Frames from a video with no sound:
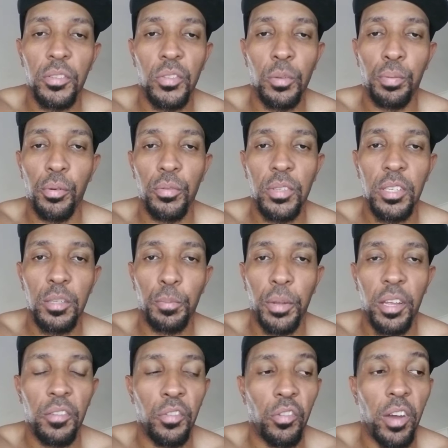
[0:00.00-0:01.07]
So proteins
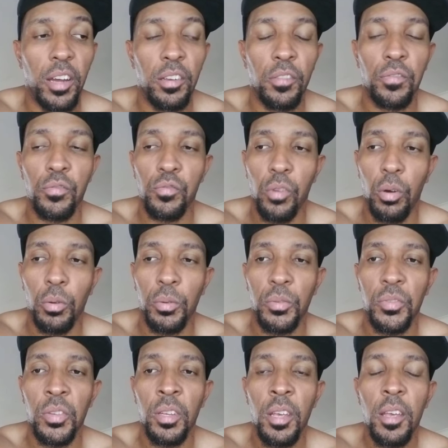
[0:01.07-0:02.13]
play a variety of
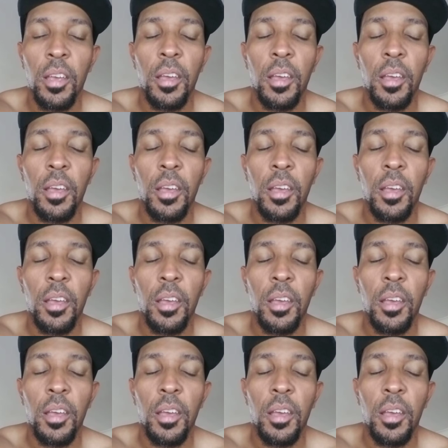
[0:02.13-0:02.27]
roles.